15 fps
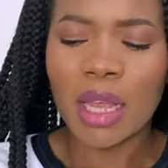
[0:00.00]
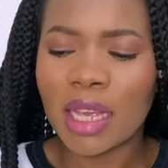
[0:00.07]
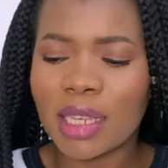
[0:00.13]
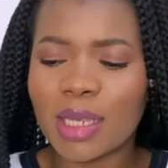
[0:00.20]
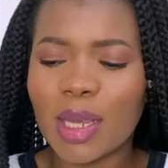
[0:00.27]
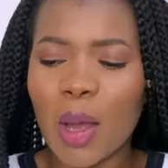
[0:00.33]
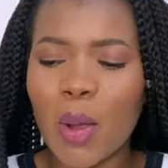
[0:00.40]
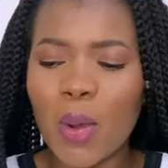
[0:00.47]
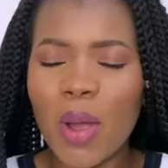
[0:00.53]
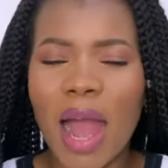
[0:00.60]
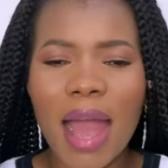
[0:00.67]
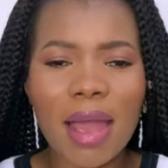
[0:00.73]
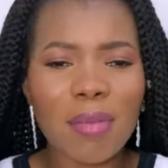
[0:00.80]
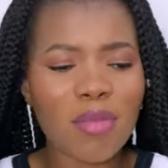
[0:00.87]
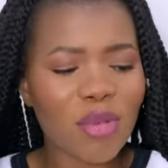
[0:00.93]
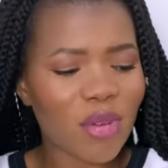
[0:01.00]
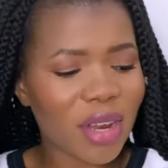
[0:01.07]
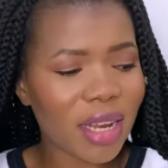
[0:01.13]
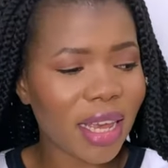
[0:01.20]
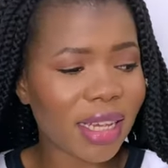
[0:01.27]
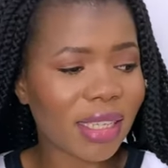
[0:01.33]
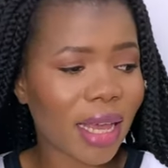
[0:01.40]
So I'm
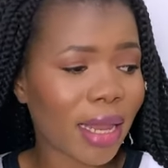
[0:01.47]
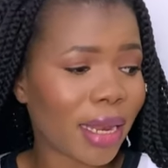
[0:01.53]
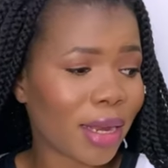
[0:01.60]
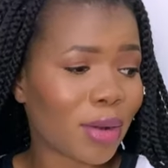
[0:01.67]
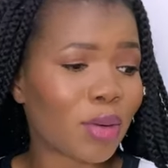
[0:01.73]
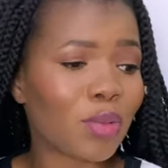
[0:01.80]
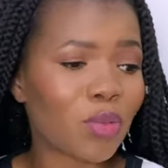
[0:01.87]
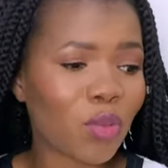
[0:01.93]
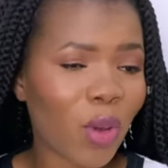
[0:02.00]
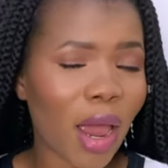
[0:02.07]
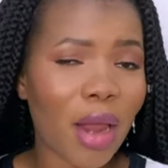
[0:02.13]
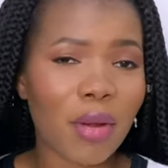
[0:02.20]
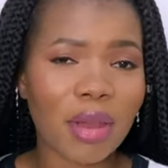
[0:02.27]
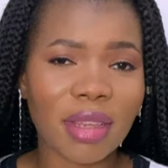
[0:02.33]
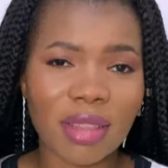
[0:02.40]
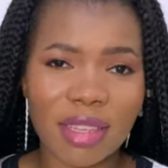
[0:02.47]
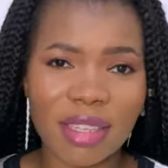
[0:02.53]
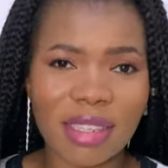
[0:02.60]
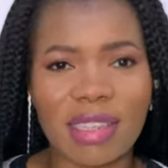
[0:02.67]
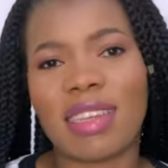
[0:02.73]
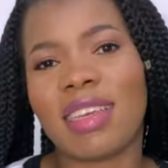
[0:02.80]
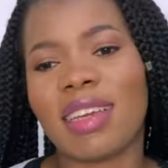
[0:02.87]
really excited on wearing these
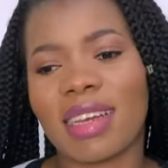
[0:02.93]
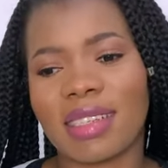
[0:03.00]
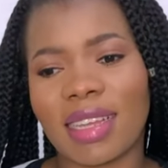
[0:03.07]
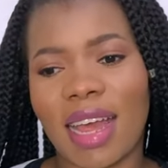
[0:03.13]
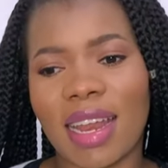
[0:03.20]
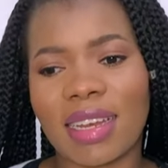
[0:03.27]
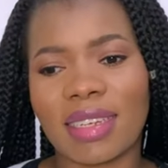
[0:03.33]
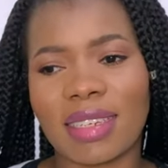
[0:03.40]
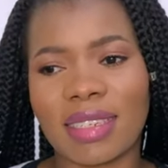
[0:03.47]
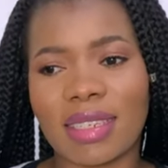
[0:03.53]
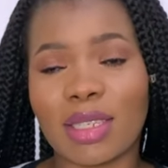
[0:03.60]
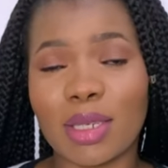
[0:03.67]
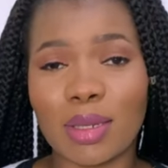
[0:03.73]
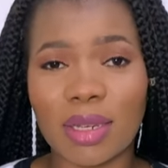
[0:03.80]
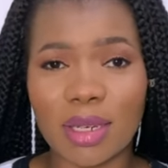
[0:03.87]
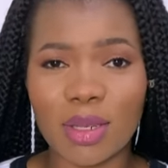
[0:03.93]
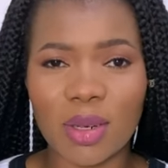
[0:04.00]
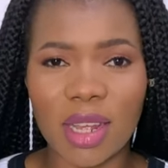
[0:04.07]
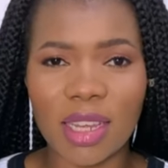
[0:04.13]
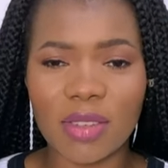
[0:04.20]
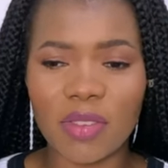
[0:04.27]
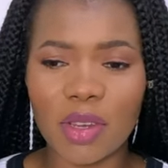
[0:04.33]
sneakers, and in
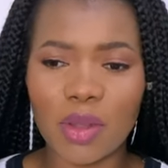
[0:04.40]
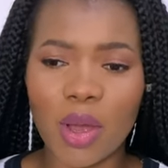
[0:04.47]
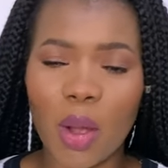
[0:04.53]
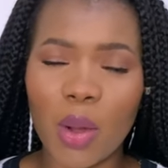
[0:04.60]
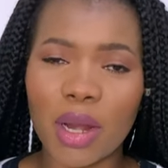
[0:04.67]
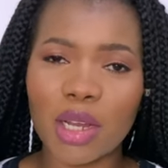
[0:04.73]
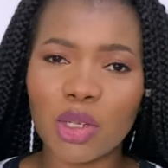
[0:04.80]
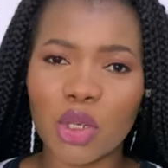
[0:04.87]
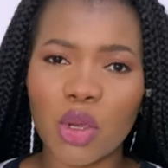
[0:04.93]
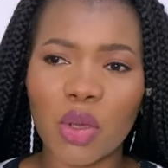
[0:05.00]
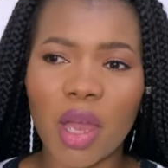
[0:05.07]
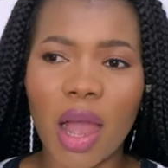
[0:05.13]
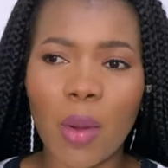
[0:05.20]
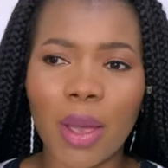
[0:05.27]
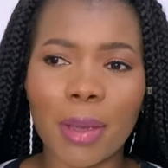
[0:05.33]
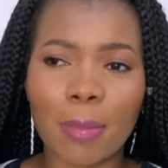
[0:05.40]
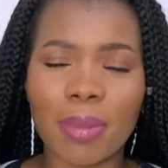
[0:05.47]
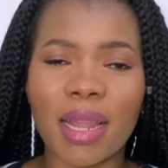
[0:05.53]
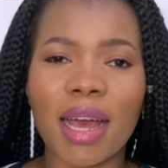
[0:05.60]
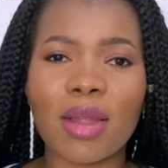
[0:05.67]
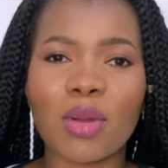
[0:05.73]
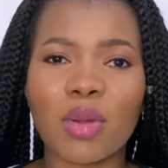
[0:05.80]
today's video I want to show you how I
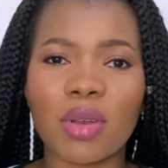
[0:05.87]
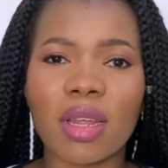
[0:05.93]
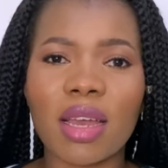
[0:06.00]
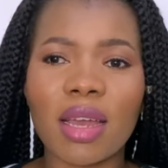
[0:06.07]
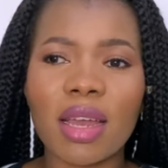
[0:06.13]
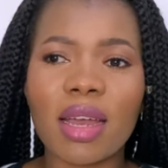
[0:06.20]
plan on